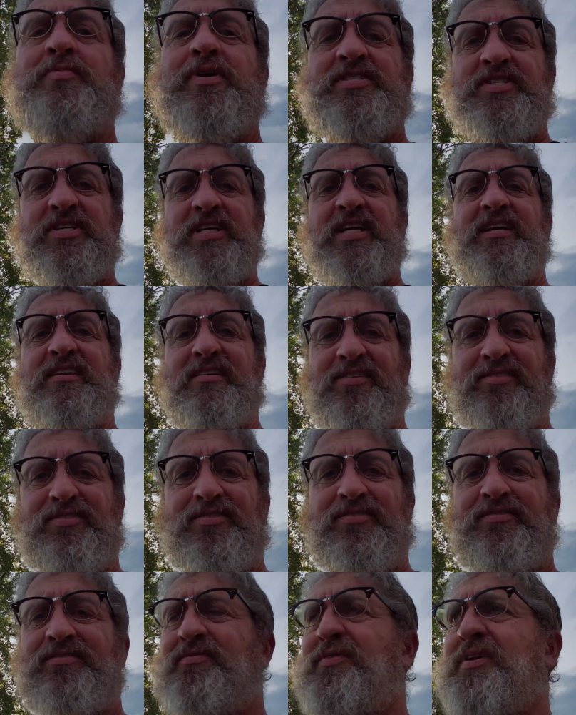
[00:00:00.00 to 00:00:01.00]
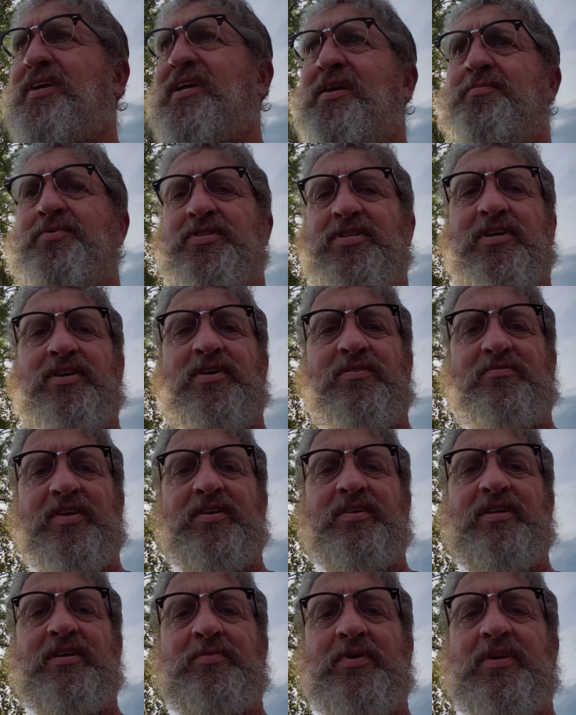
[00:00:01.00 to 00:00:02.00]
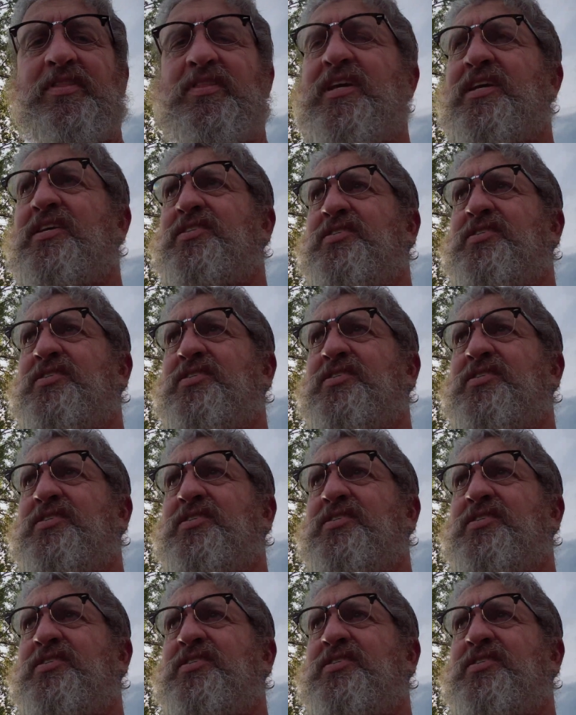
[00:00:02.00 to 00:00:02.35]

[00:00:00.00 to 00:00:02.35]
bunch of idiots when it comes to COVID, that we think